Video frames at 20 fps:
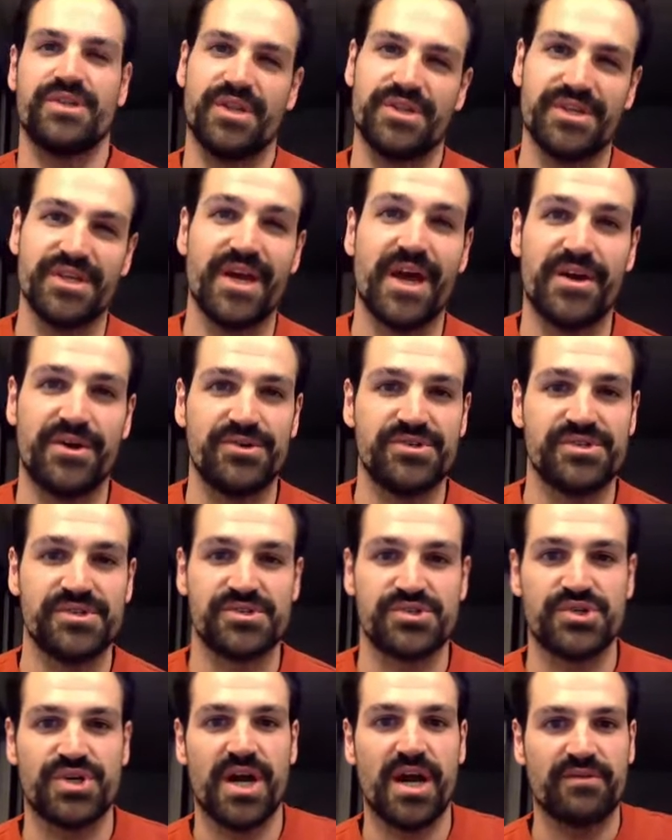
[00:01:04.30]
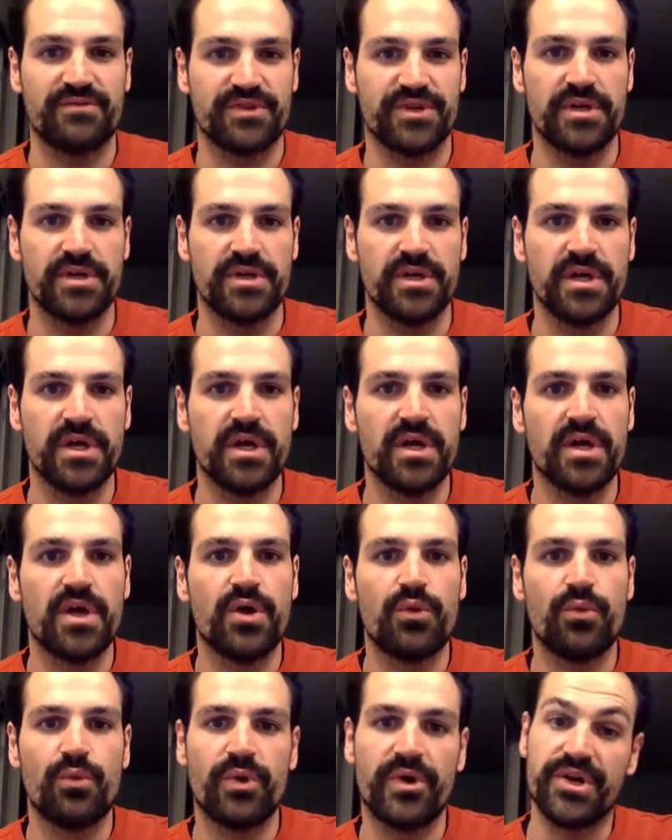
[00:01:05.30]
that the energy is traveling,
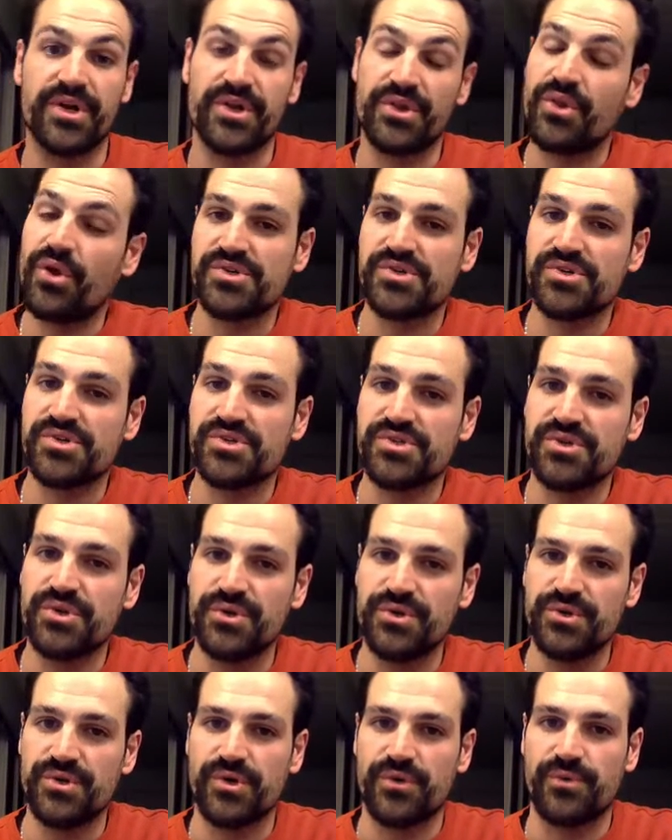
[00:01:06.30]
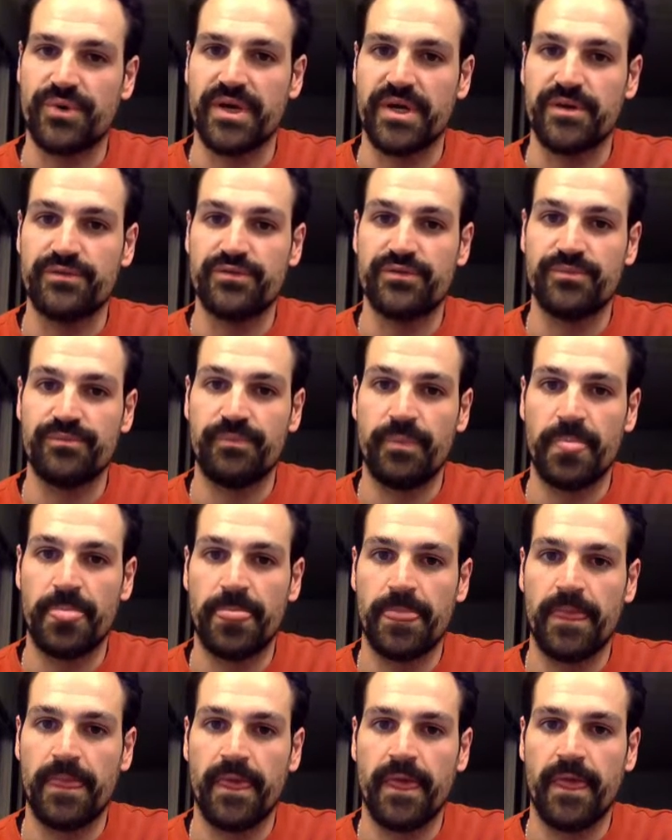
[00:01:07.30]
where in a longitudinal wave,
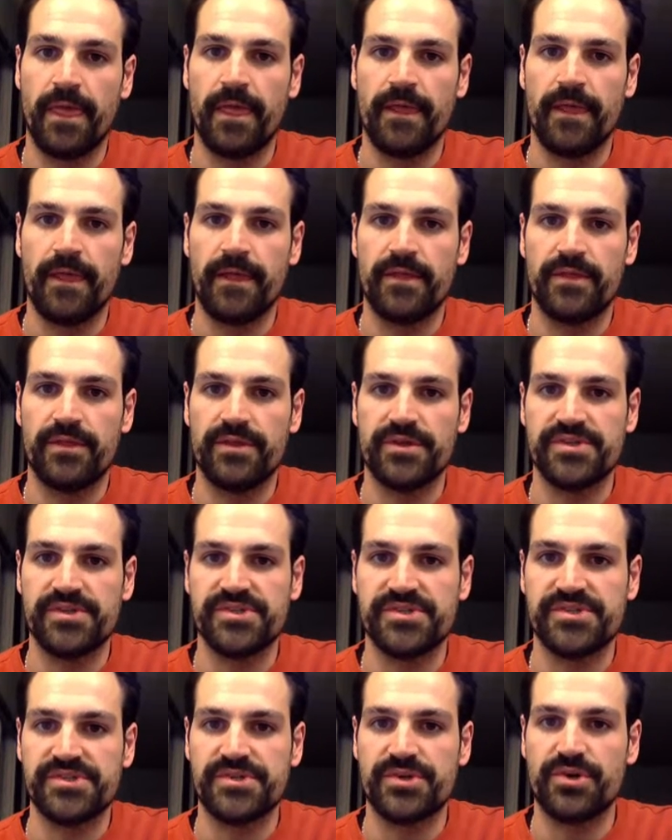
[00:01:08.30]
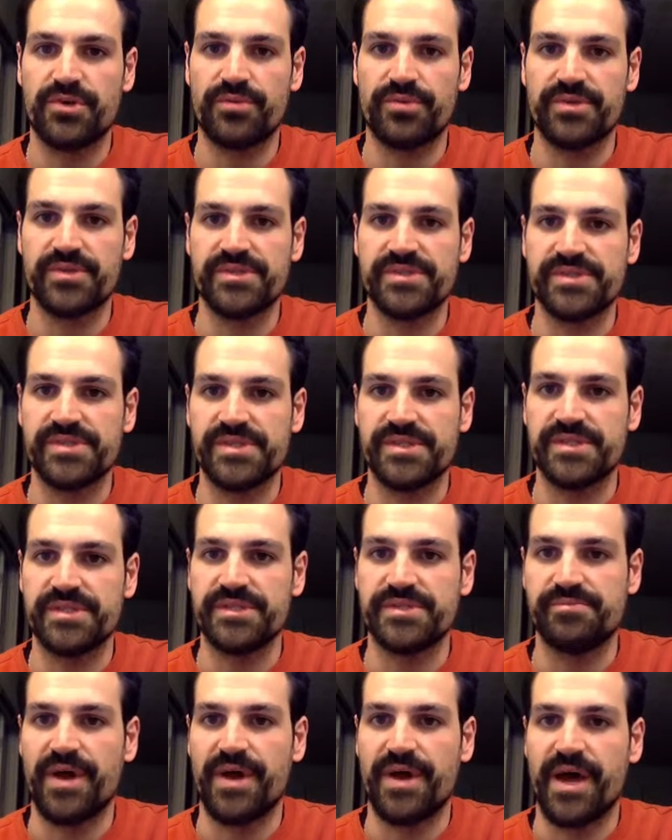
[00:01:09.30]
the disturbance
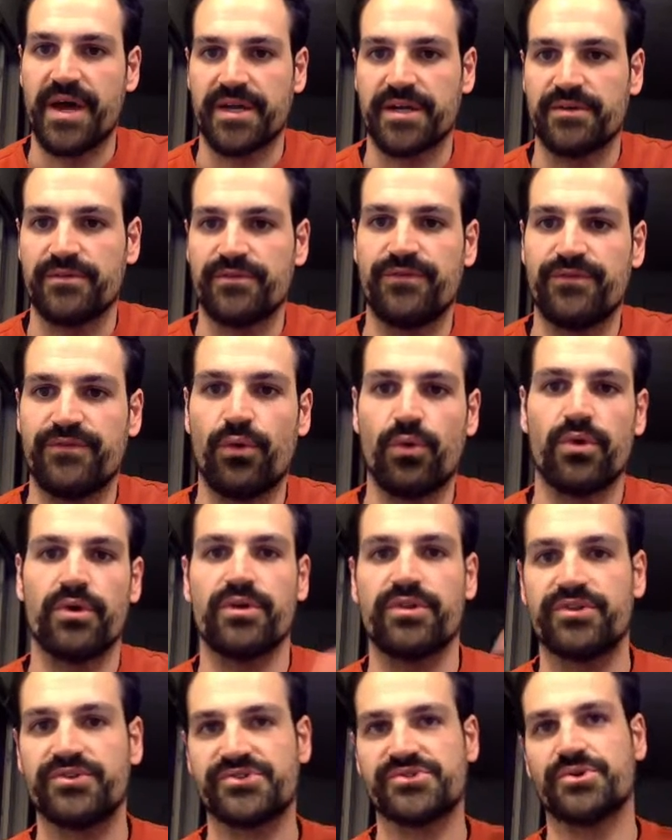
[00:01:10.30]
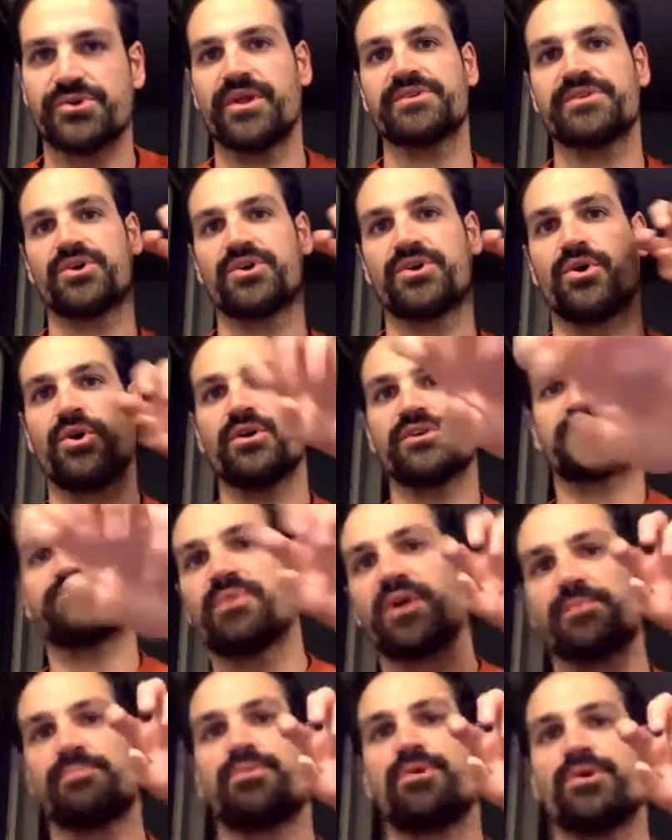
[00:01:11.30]
is back and forth, so that's caused
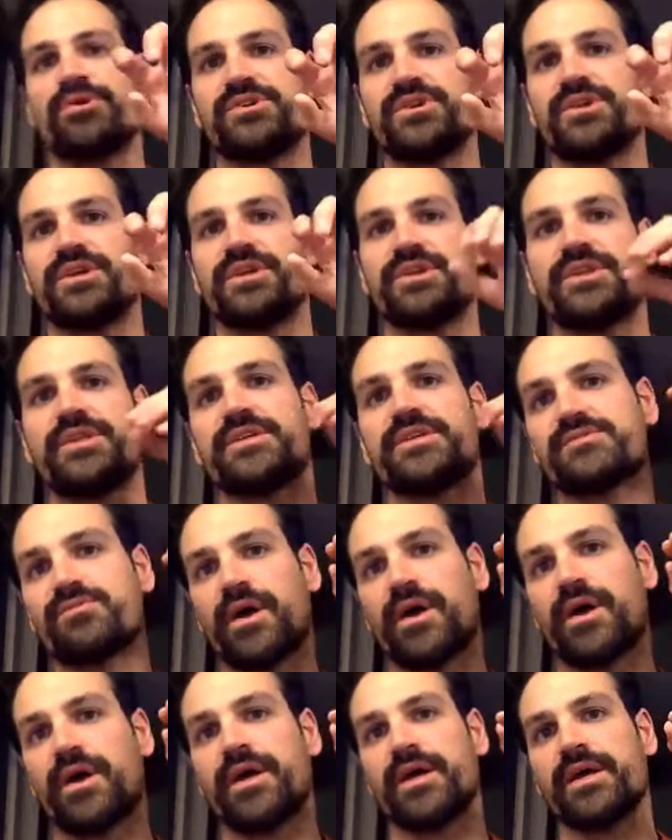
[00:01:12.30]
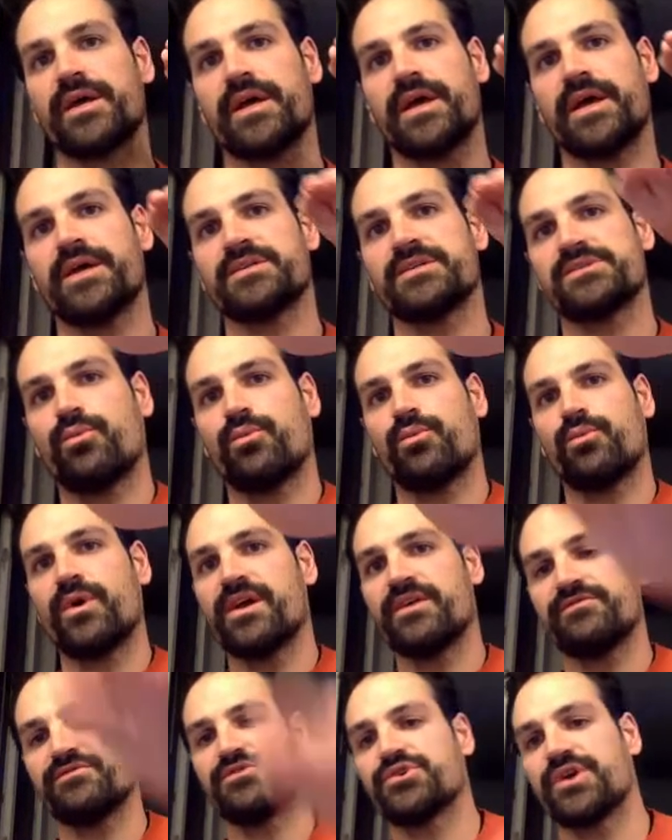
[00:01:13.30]
by pushing it this way as the
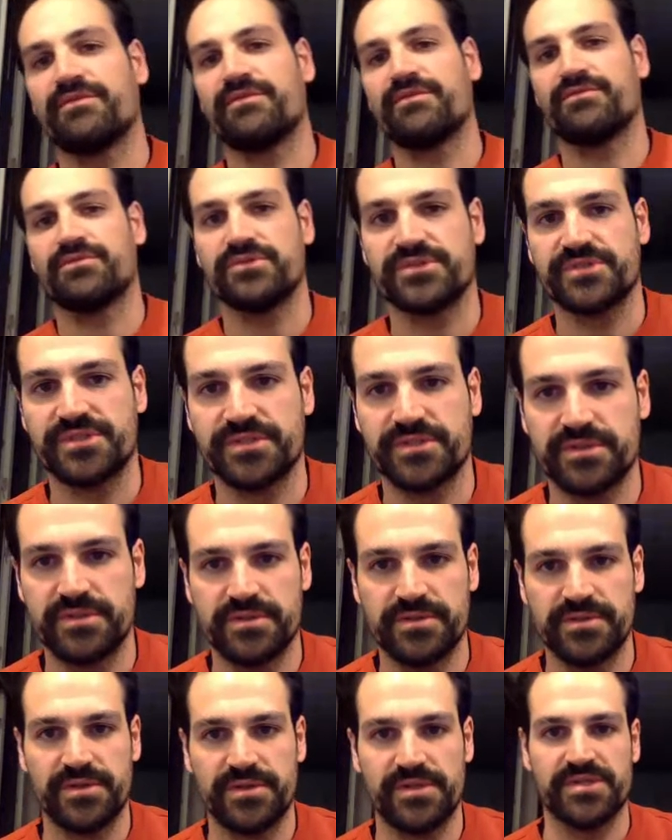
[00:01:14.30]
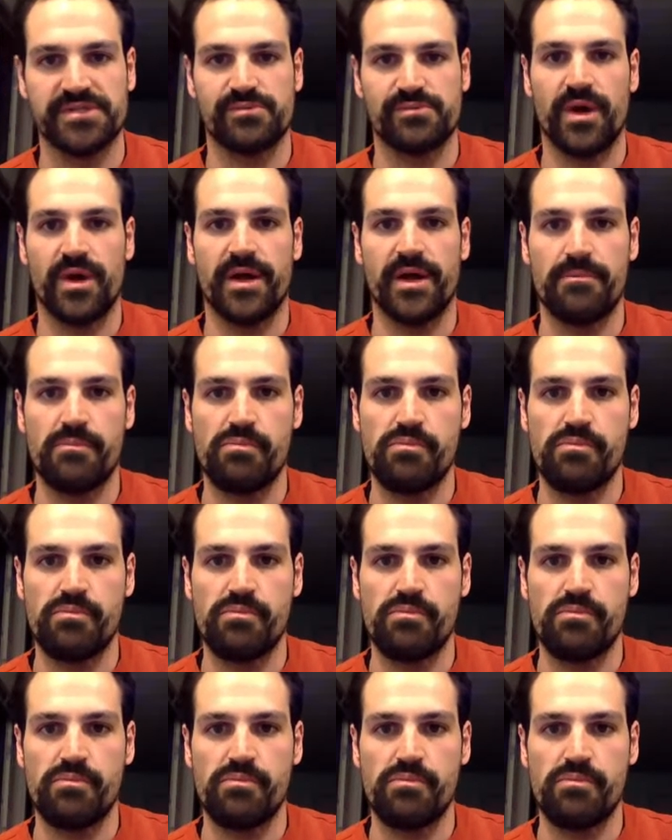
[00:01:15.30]
wave travels this way.